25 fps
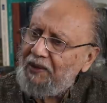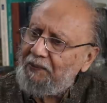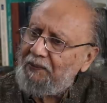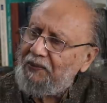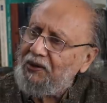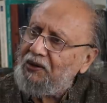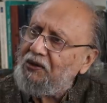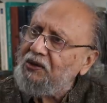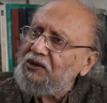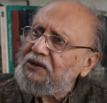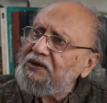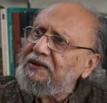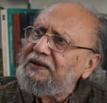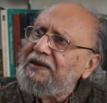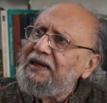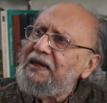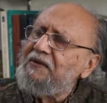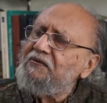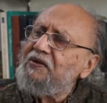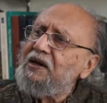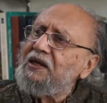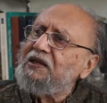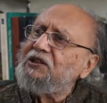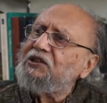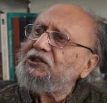Because they
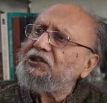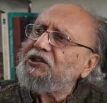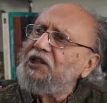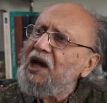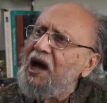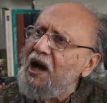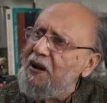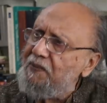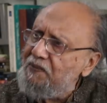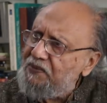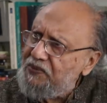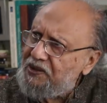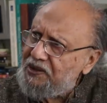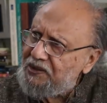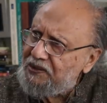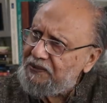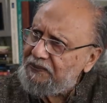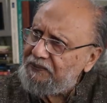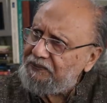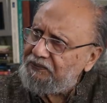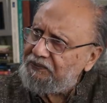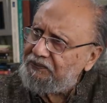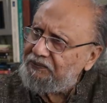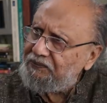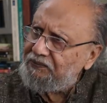were charmed
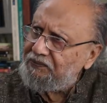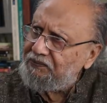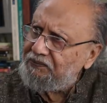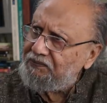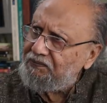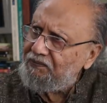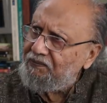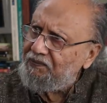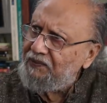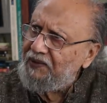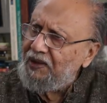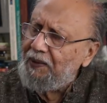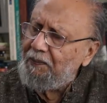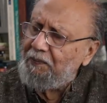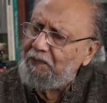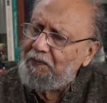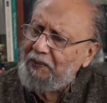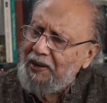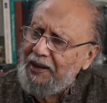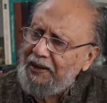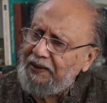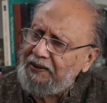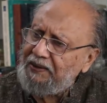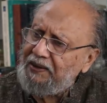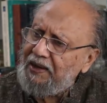right.
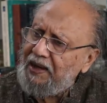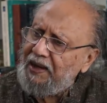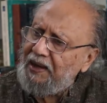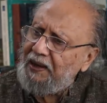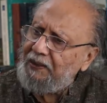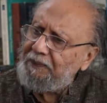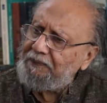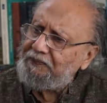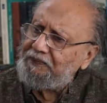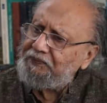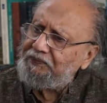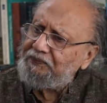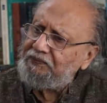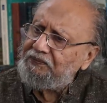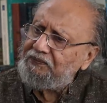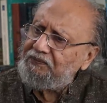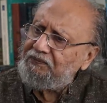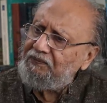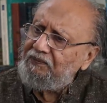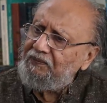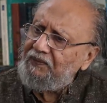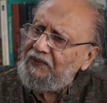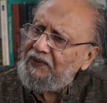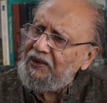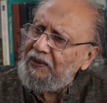by the
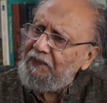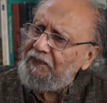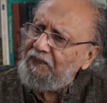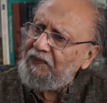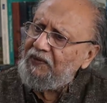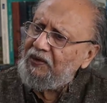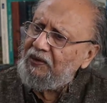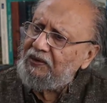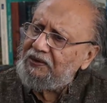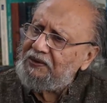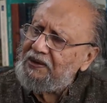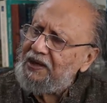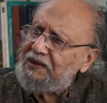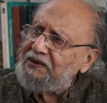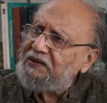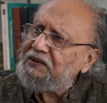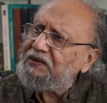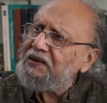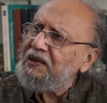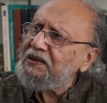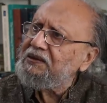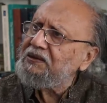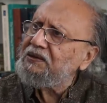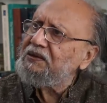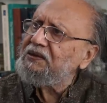
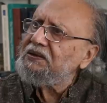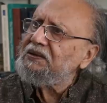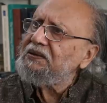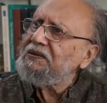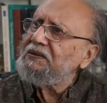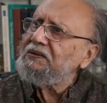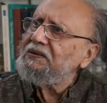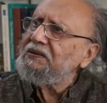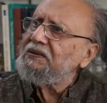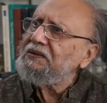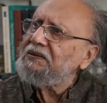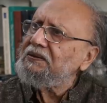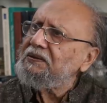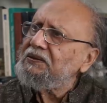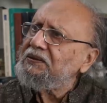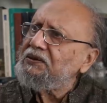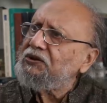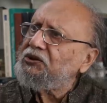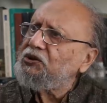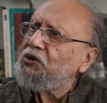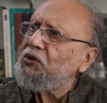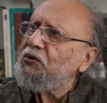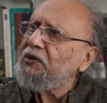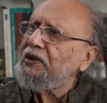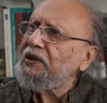success
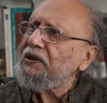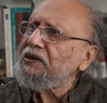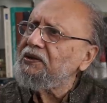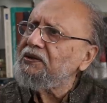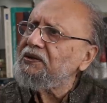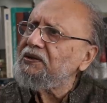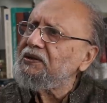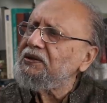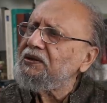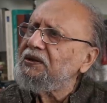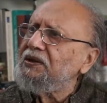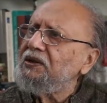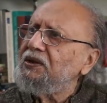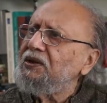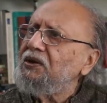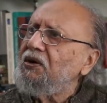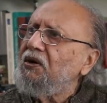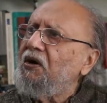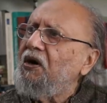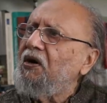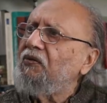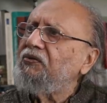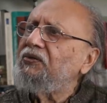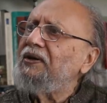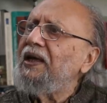stories
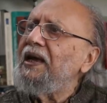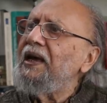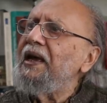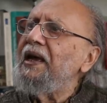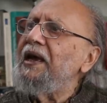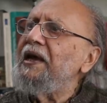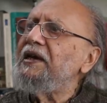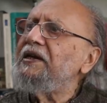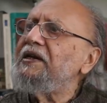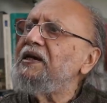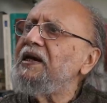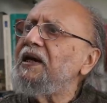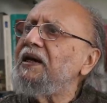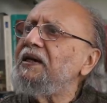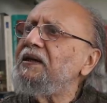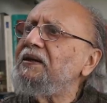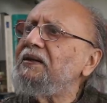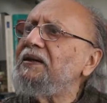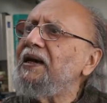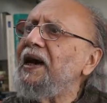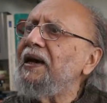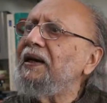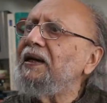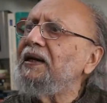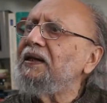of the Asian
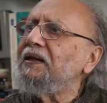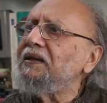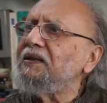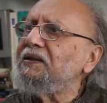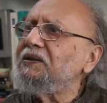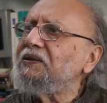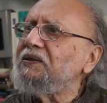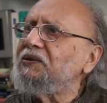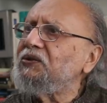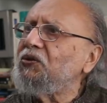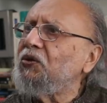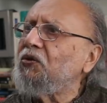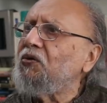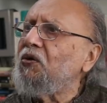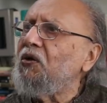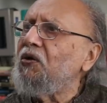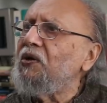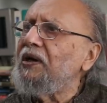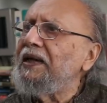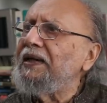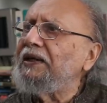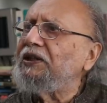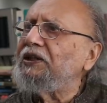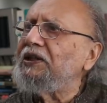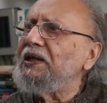tigers, so
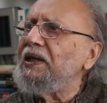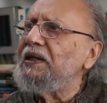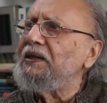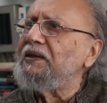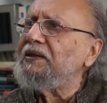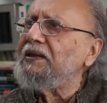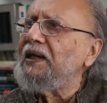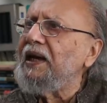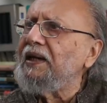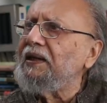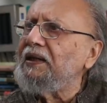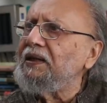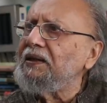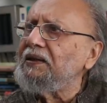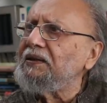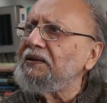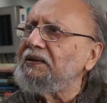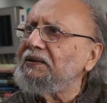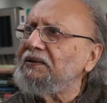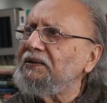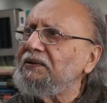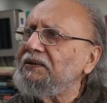called Asian tigers.